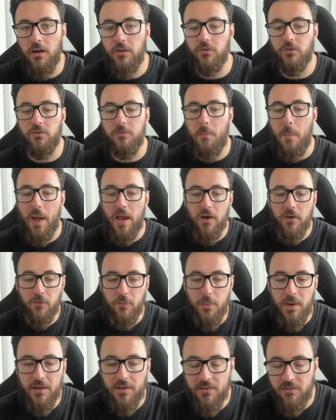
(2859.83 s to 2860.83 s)
So it's better
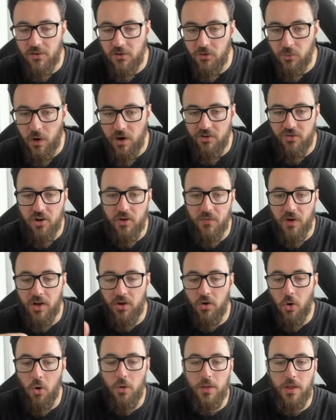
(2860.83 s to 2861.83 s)
for me in this situation if I know,